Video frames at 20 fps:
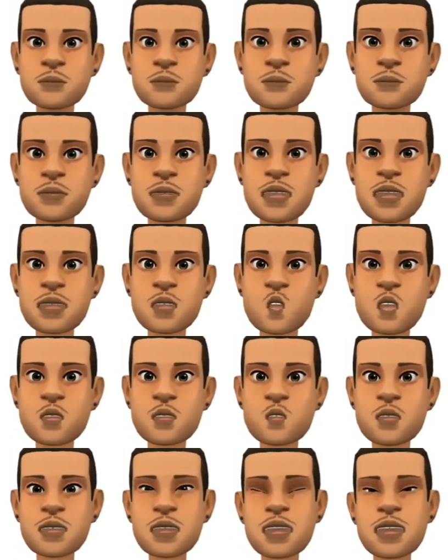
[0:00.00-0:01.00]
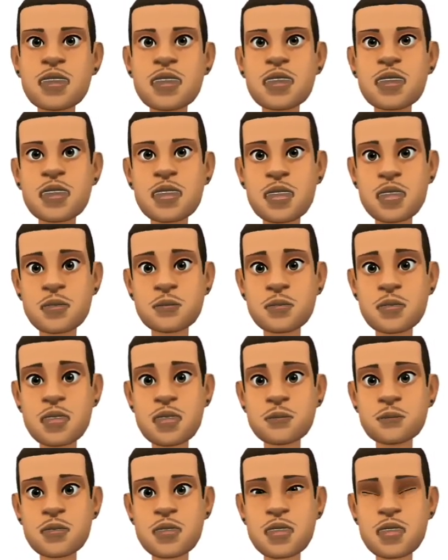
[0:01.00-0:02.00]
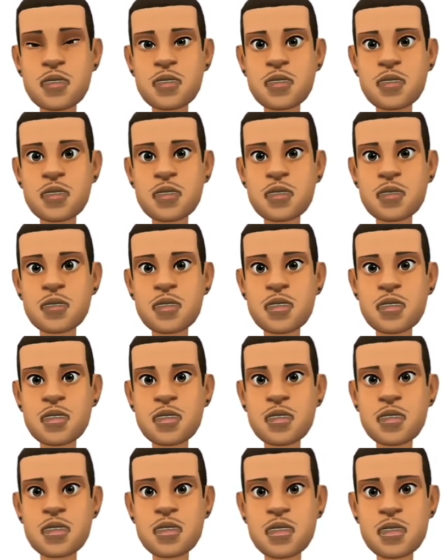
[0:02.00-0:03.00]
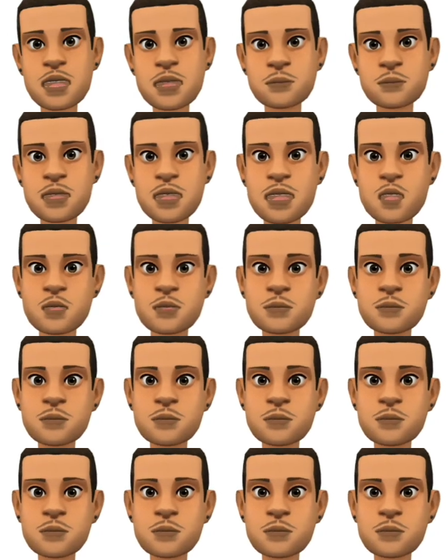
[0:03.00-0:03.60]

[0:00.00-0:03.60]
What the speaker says: it is a form of unmanaged and unplanned population growth.